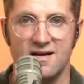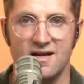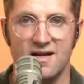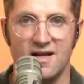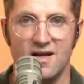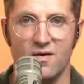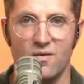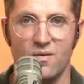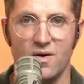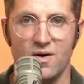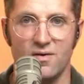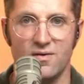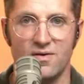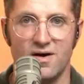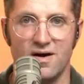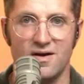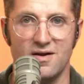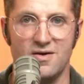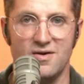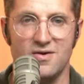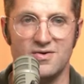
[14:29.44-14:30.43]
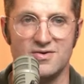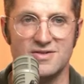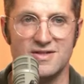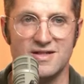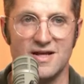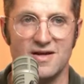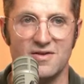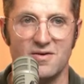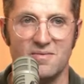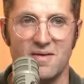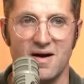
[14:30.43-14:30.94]
it will not use
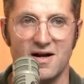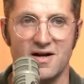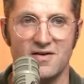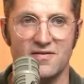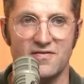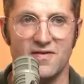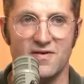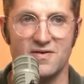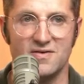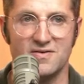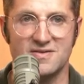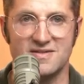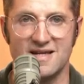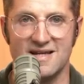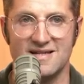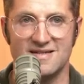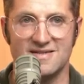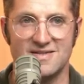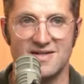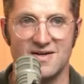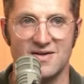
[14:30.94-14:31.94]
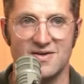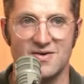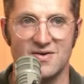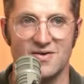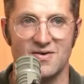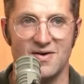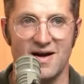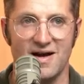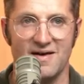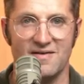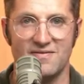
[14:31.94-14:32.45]
the other microphones, and so
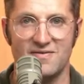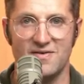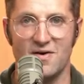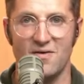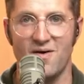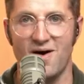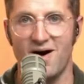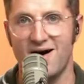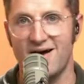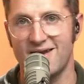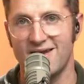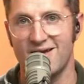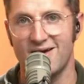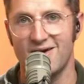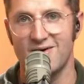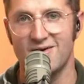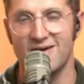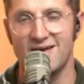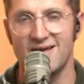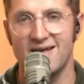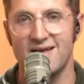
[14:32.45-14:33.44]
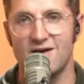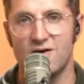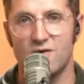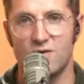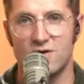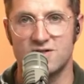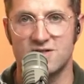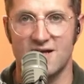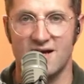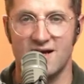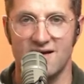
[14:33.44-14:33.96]
you'll have no audio,
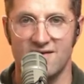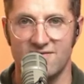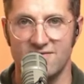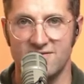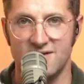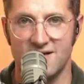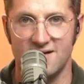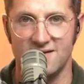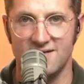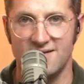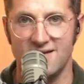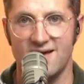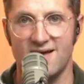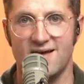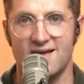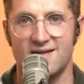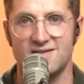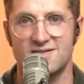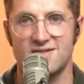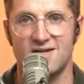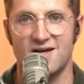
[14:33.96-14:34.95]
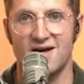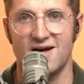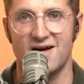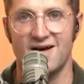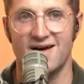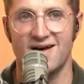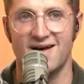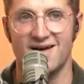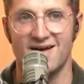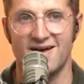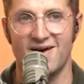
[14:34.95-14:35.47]
which I have done that
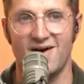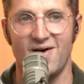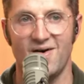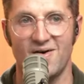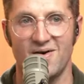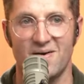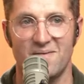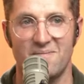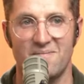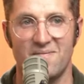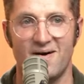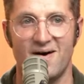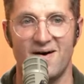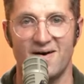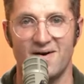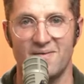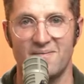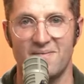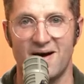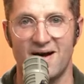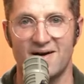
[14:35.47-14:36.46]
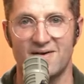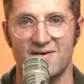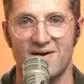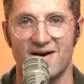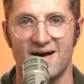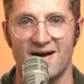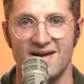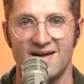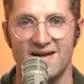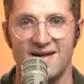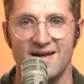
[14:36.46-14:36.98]
uh, on a on a bike
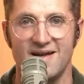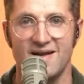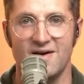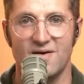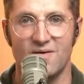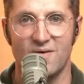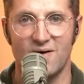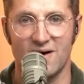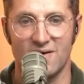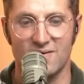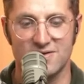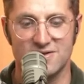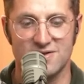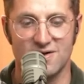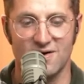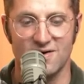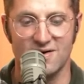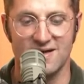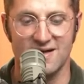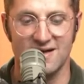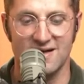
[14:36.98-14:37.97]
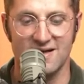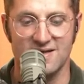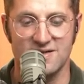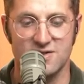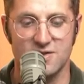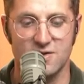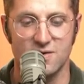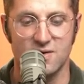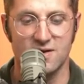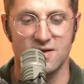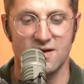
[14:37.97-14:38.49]
ride where I was talking
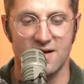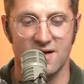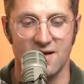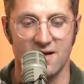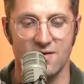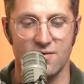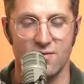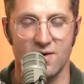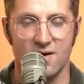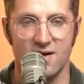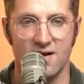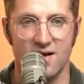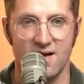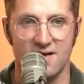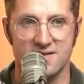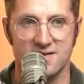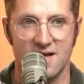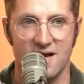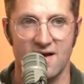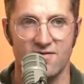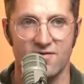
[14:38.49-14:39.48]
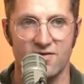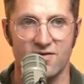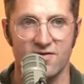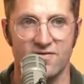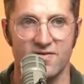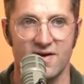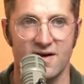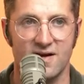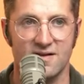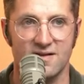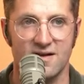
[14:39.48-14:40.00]
into it and realized after the
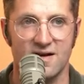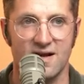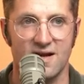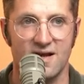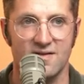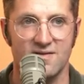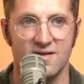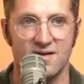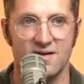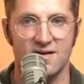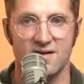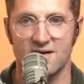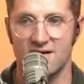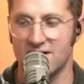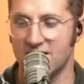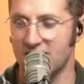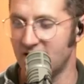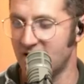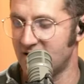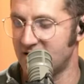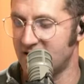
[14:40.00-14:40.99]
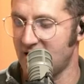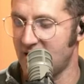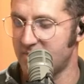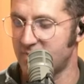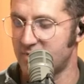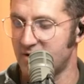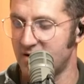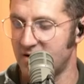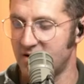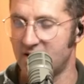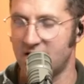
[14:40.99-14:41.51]
fact that I had the a little
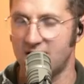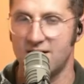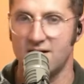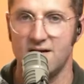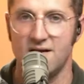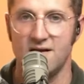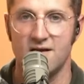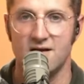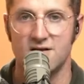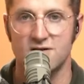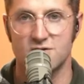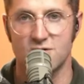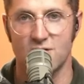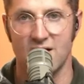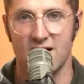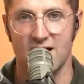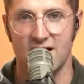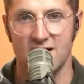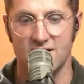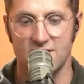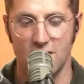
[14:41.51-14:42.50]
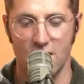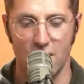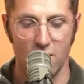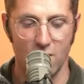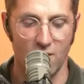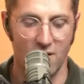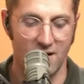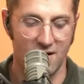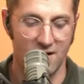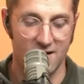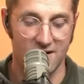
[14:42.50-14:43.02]
adapter in, so I had
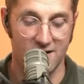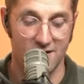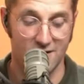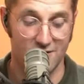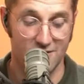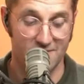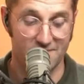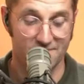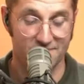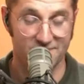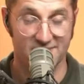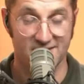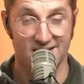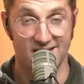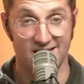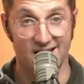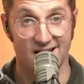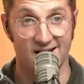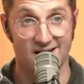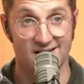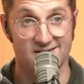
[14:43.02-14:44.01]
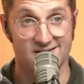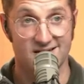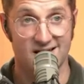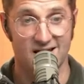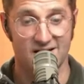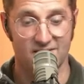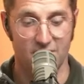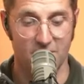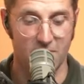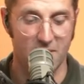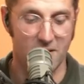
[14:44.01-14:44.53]
no audio. Yeah, it's
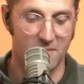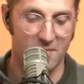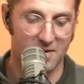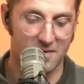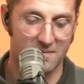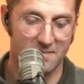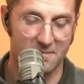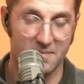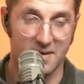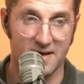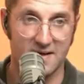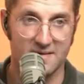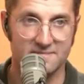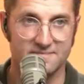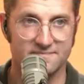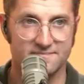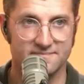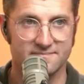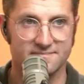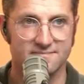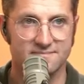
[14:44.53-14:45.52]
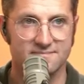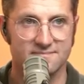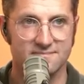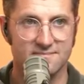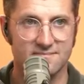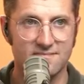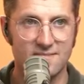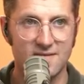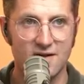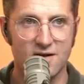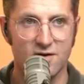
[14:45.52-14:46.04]
kind of a bummer, but
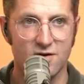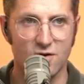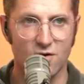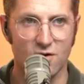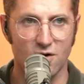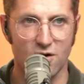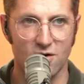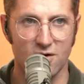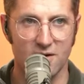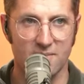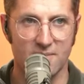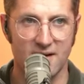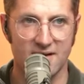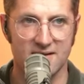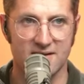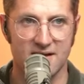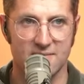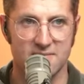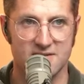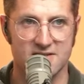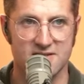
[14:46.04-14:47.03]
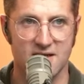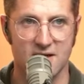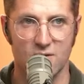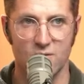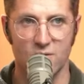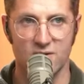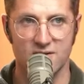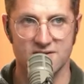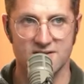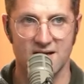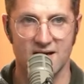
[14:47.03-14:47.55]
you'll only make that mistake
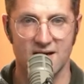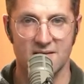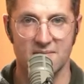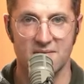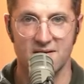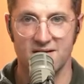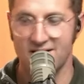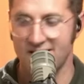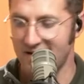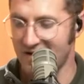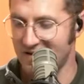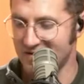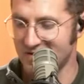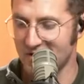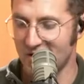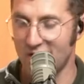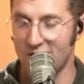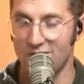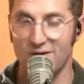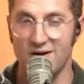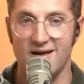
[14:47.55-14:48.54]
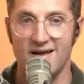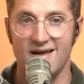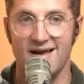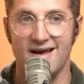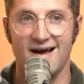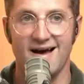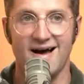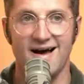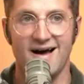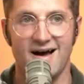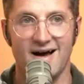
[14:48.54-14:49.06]
one time. And so
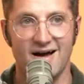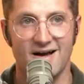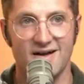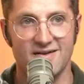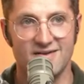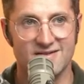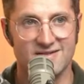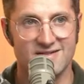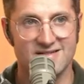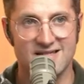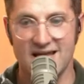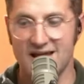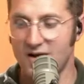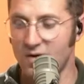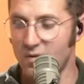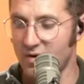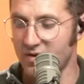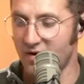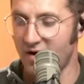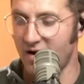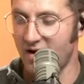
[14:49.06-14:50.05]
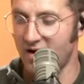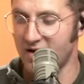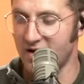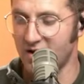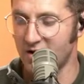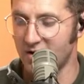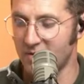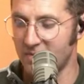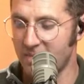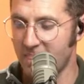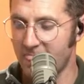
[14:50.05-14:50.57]
uh, staying with
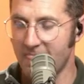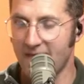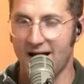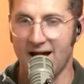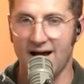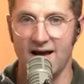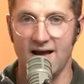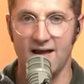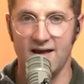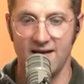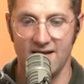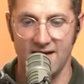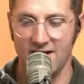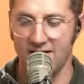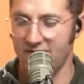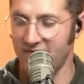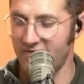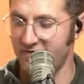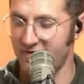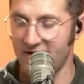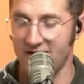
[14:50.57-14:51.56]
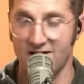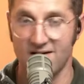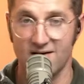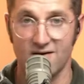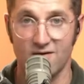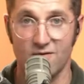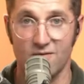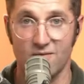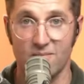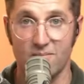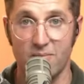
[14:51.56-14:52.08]
audio, I have
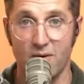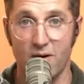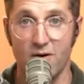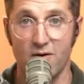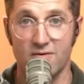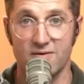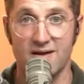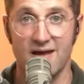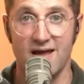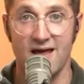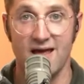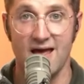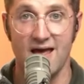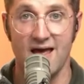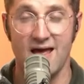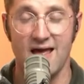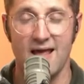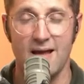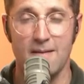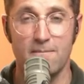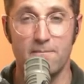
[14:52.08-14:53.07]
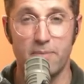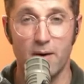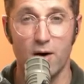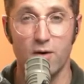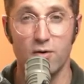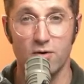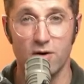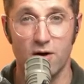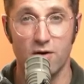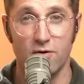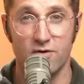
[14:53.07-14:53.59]
uh, bought a
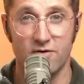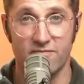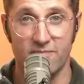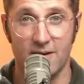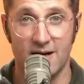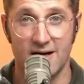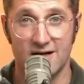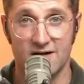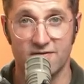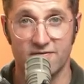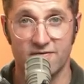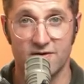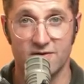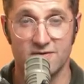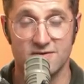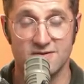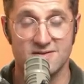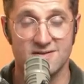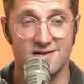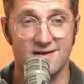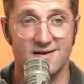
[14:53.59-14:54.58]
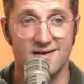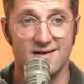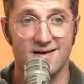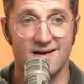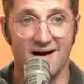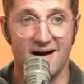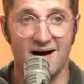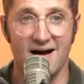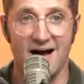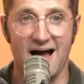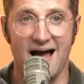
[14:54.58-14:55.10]
boatload of microphones.
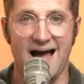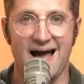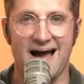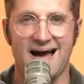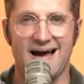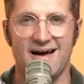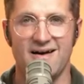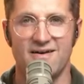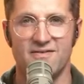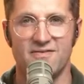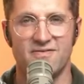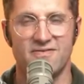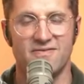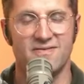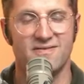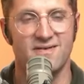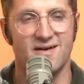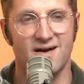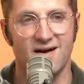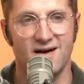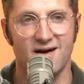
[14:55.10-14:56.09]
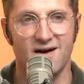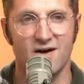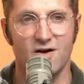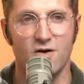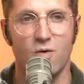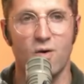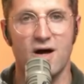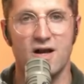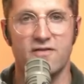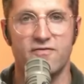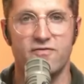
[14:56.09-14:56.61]
Uh, I have uh,
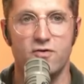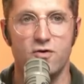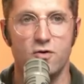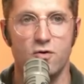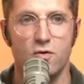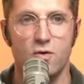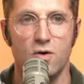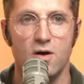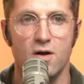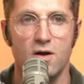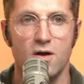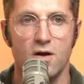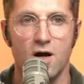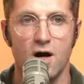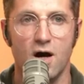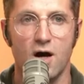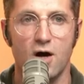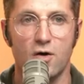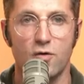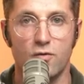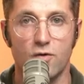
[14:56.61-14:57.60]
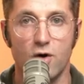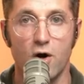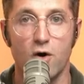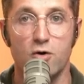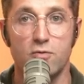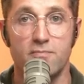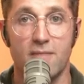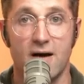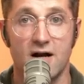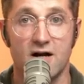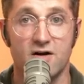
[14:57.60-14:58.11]
quite a few uh,
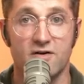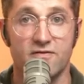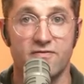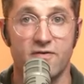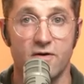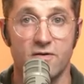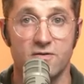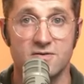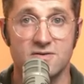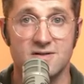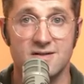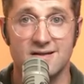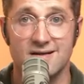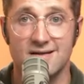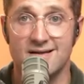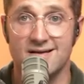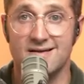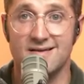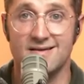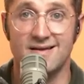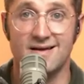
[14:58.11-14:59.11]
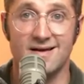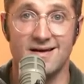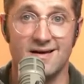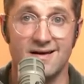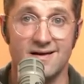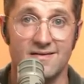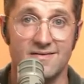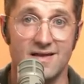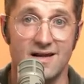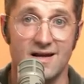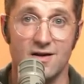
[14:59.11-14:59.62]
Rode microphones
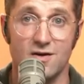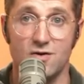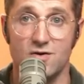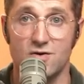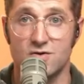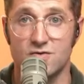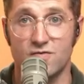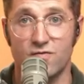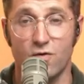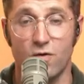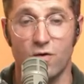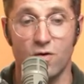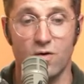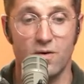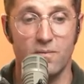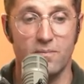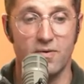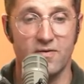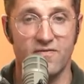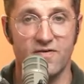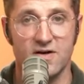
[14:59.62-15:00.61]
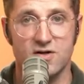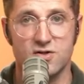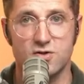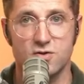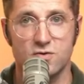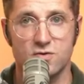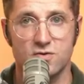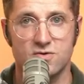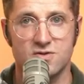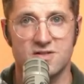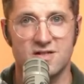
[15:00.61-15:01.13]
uh, that I use for
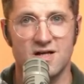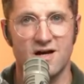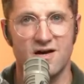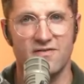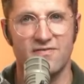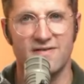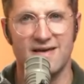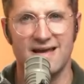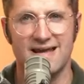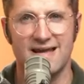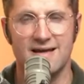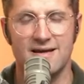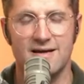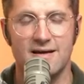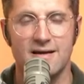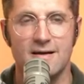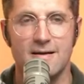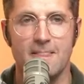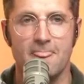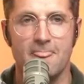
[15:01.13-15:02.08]
professional stuff. And